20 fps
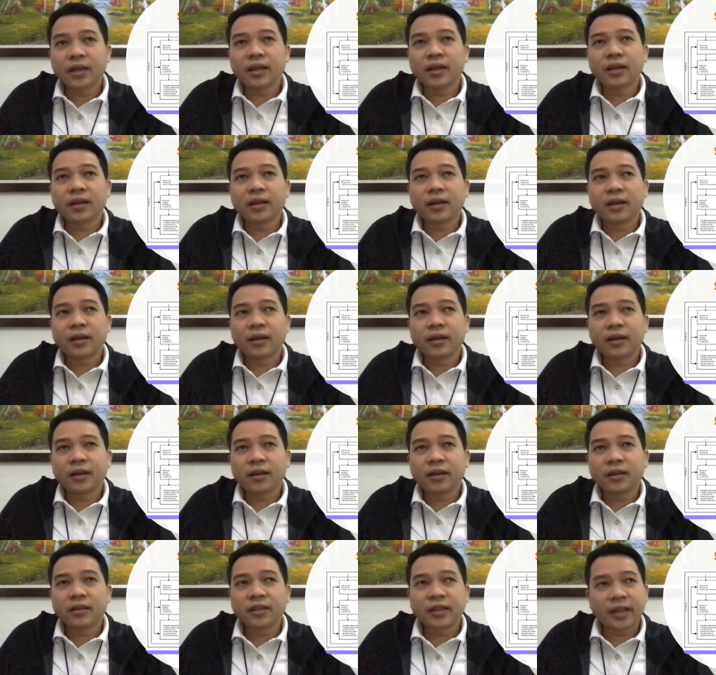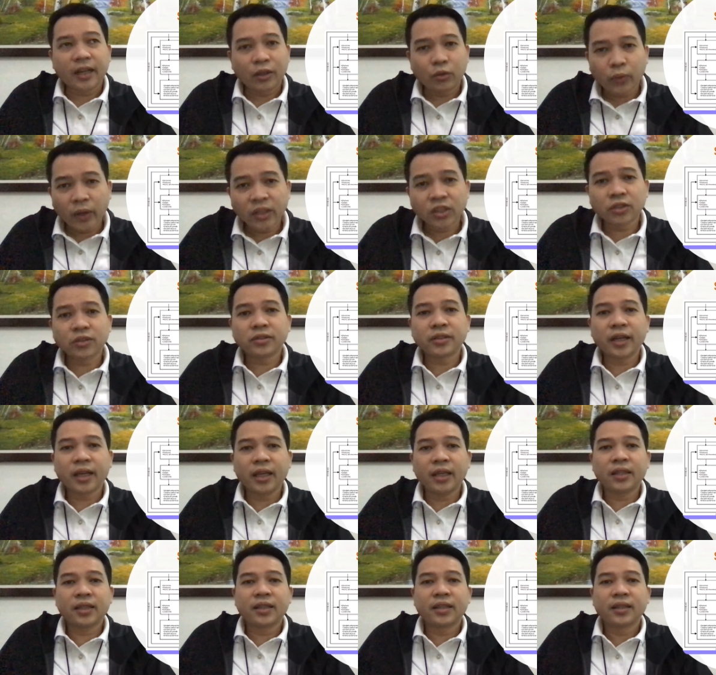the graduation
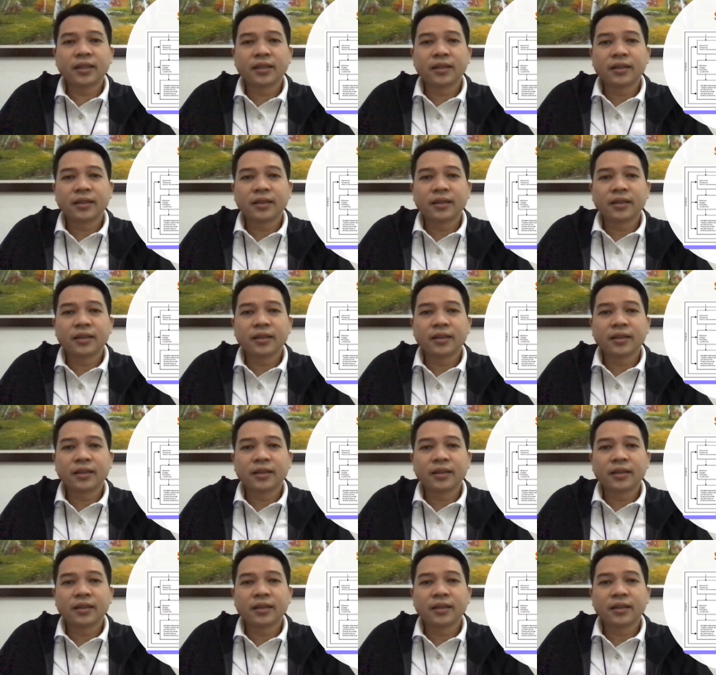rate.